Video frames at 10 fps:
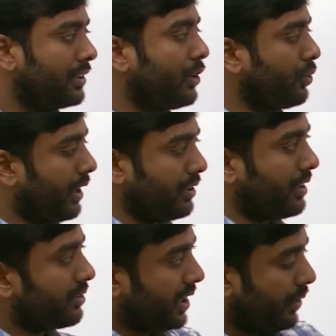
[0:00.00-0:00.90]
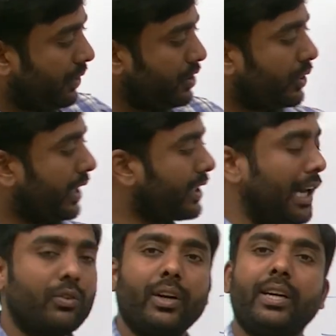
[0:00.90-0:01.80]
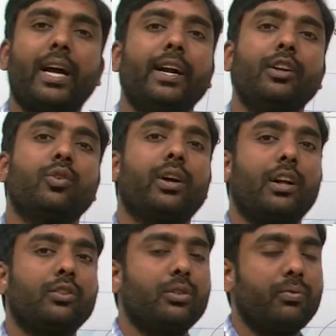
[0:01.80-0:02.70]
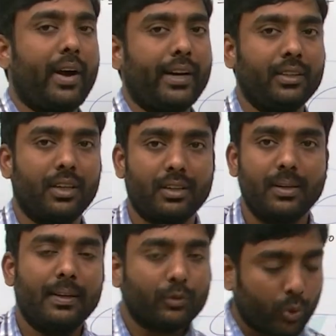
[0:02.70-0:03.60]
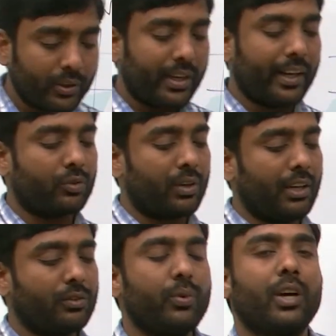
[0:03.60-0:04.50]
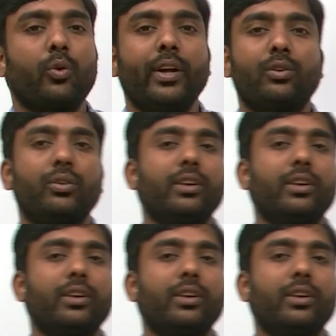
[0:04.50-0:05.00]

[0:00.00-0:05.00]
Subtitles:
That you can, the same way you can calculate, and you can also find that. So in the next class we are going to